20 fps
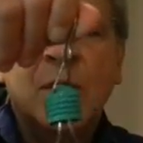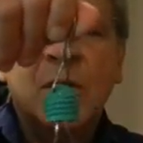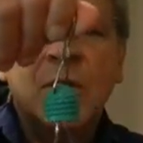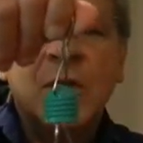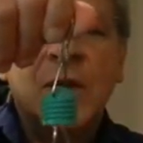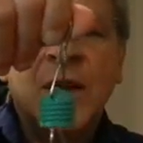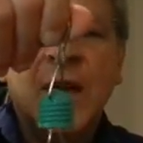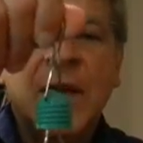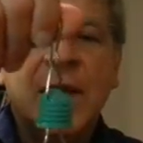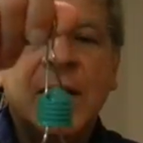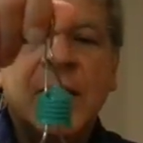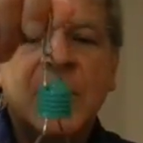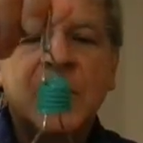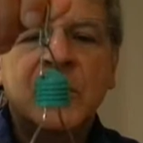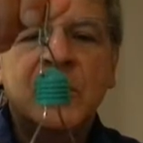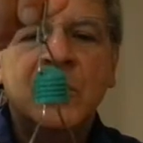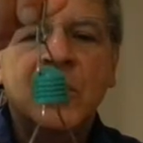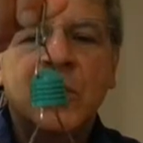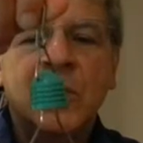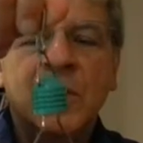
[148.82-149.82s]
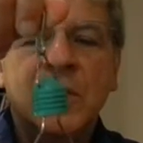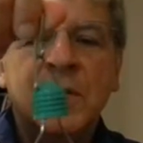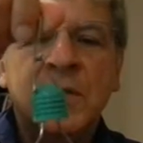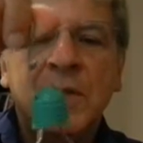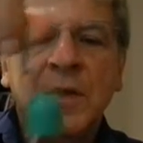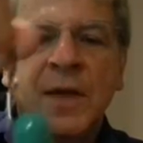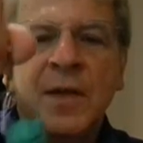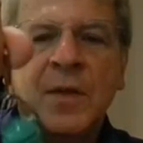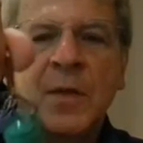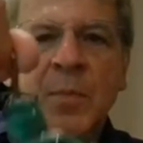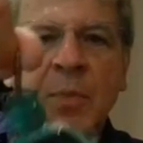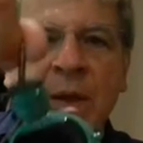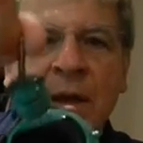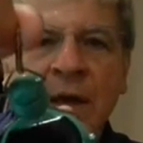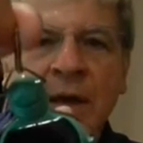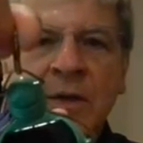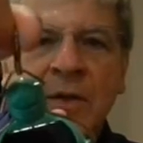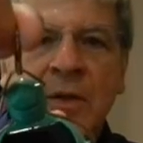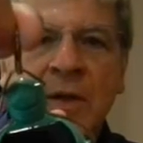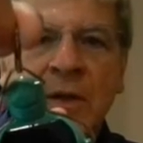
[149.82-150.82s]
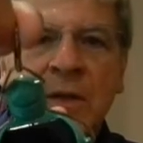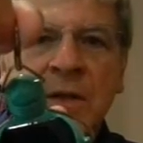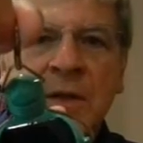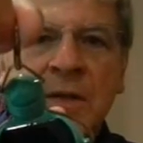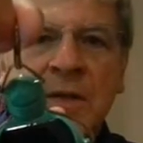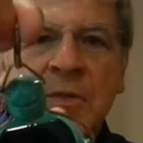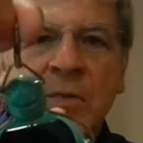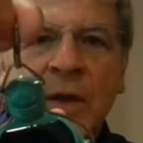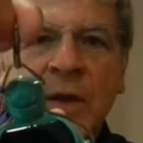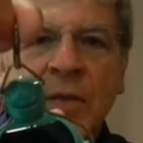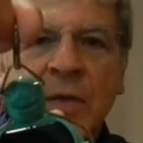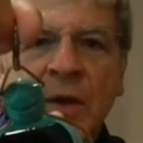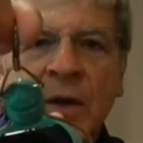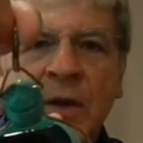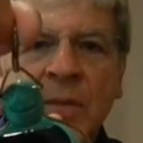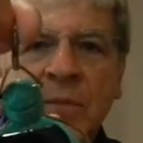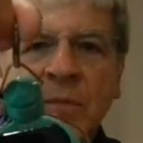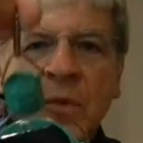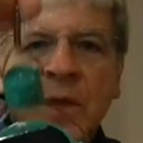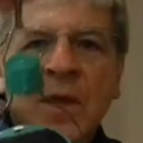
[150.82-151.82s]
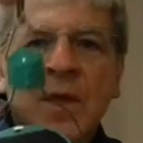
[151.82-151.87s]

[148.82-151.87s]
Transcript: you can hang it outdoors, and the panel is right there.